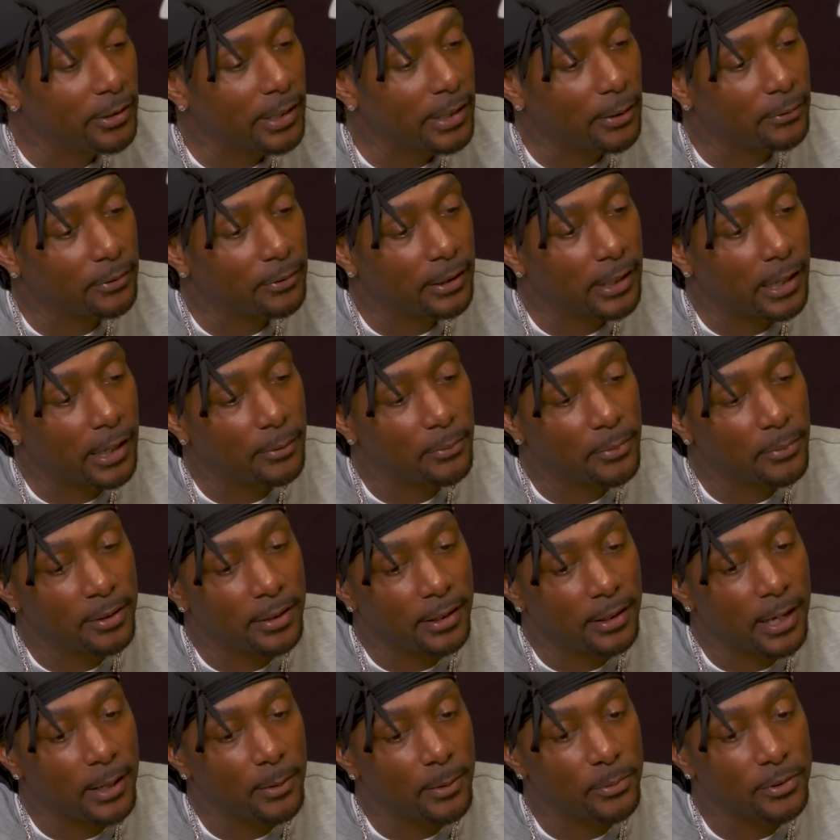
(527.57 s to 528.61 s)

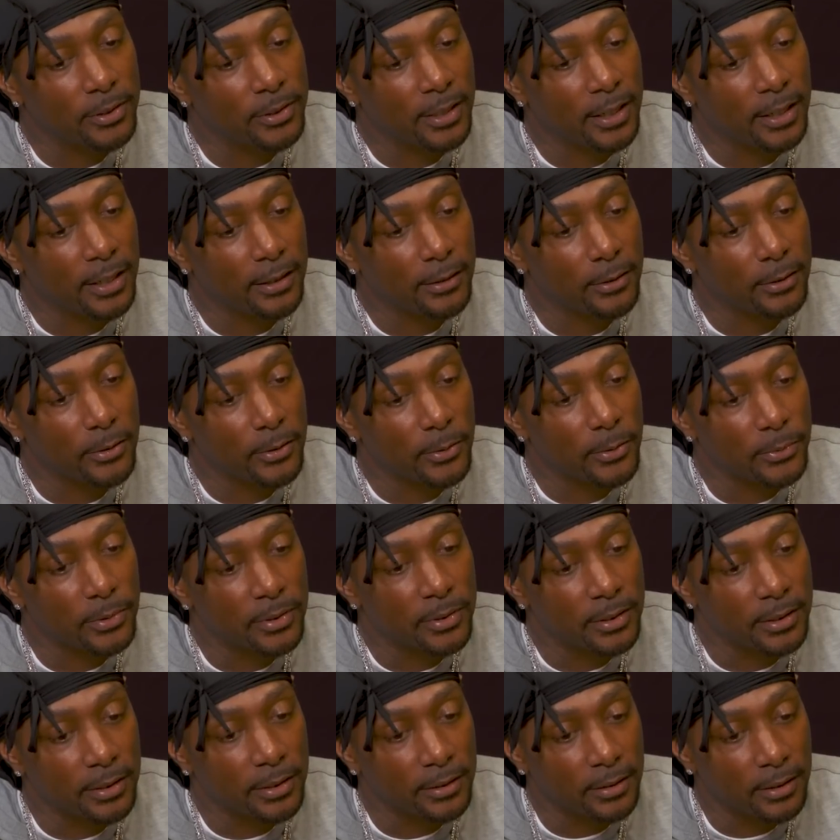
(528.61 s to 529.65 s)
I was like, you know what I'm
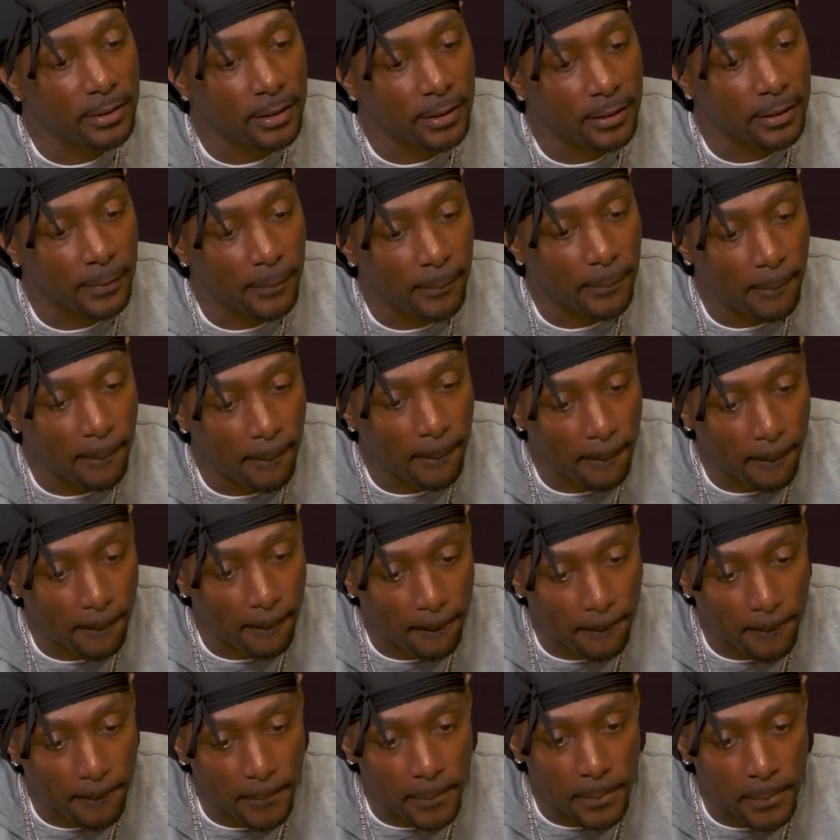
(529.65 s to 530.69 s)
saying? Like,
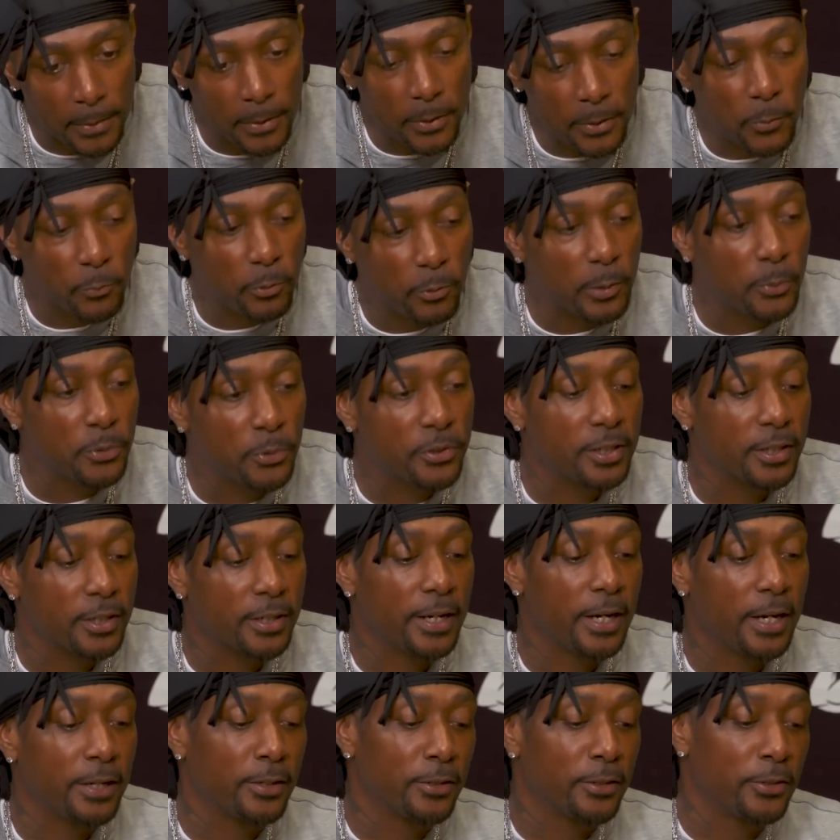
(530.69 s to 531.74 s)
we was the
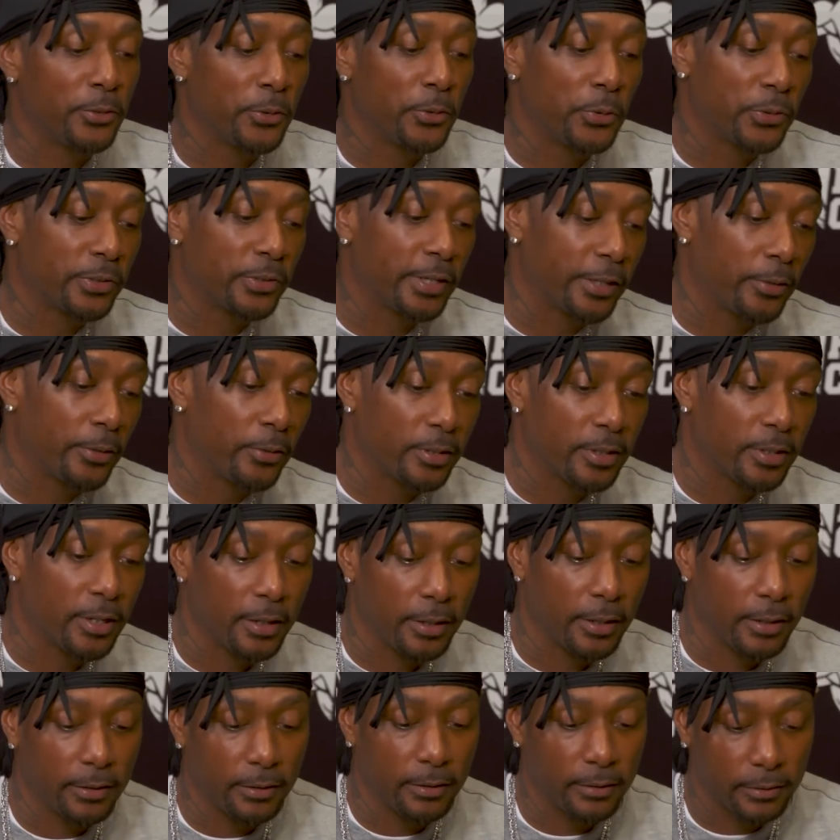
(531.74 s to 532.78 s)
kind of dudes like,
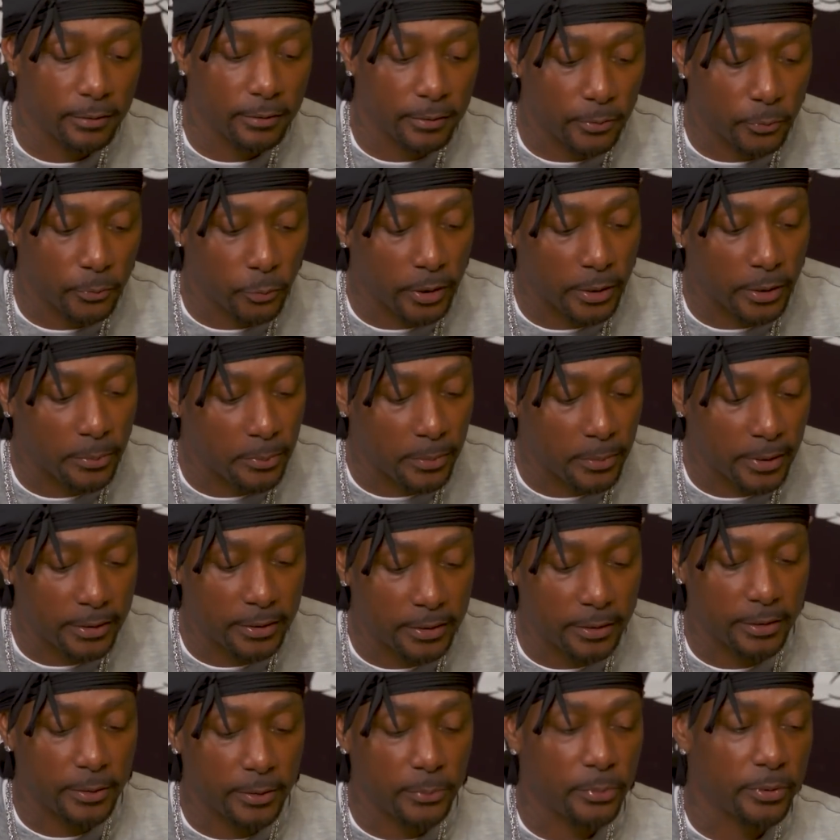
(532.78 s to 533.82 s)
okay, we'll
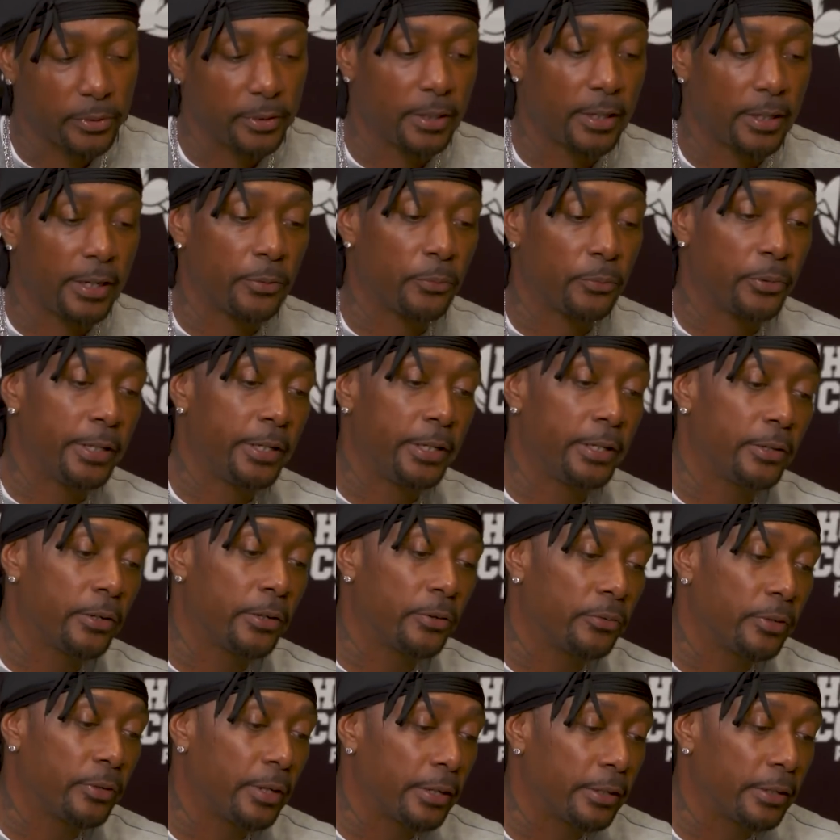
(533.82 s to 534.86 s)
mention it, but like, we ain't
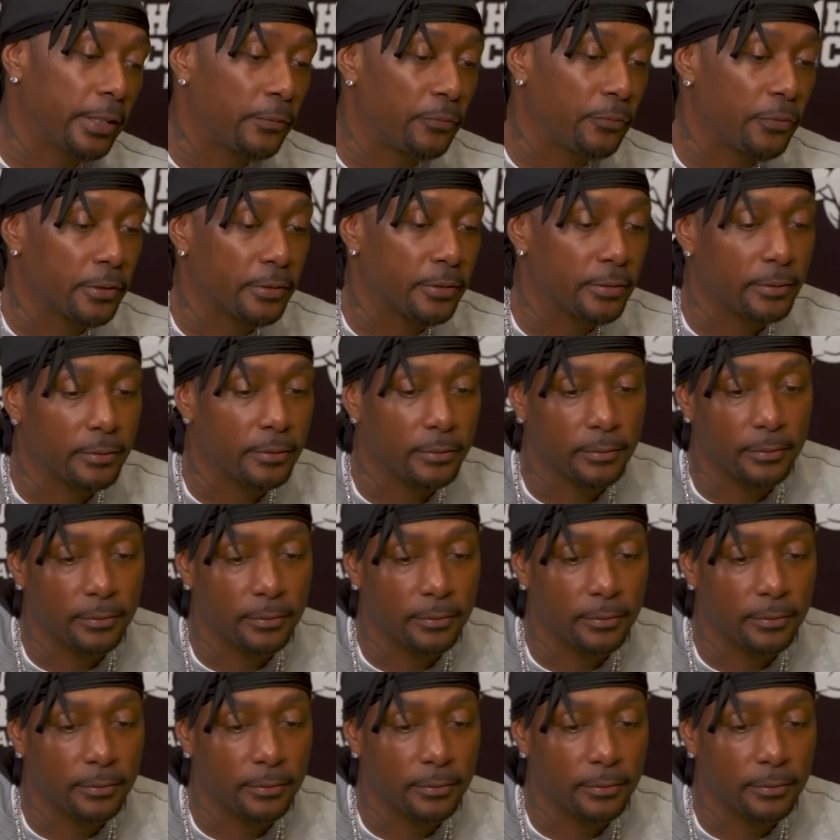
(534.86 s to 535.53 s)
gonna like if it's.